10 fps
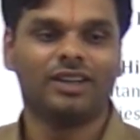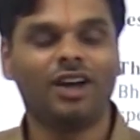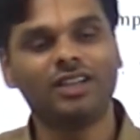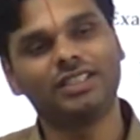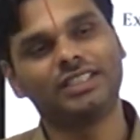
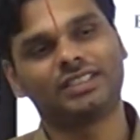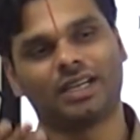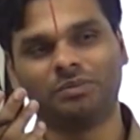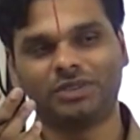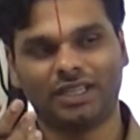Northeast
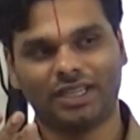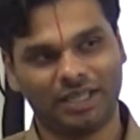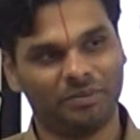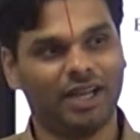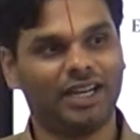comes under
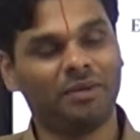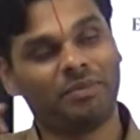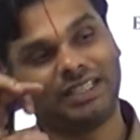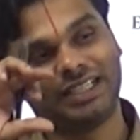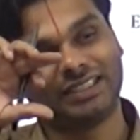Himalaya,
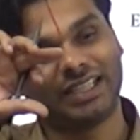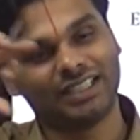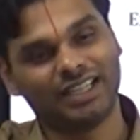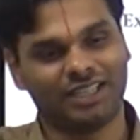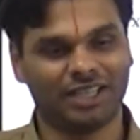but there is
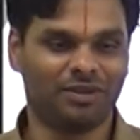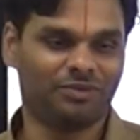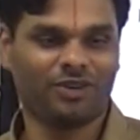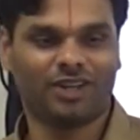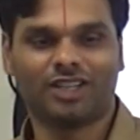another
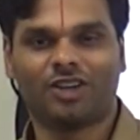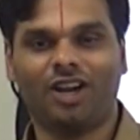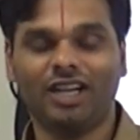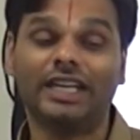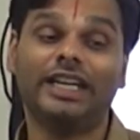term for it
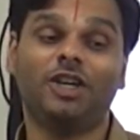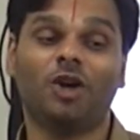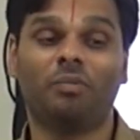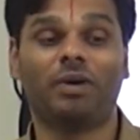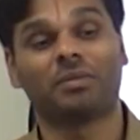called
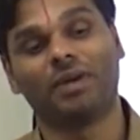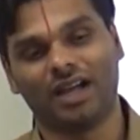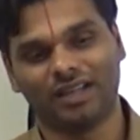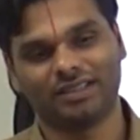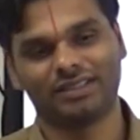Indo-Burma.
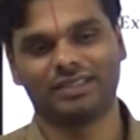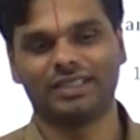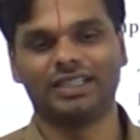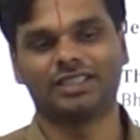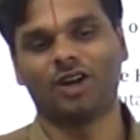
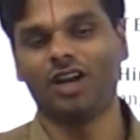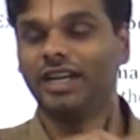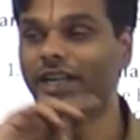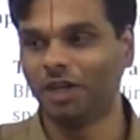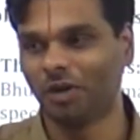It's called
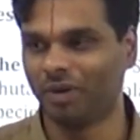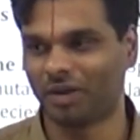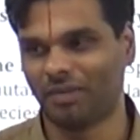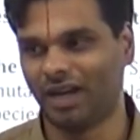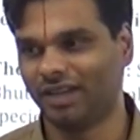
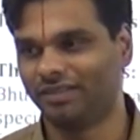Indo-Burma.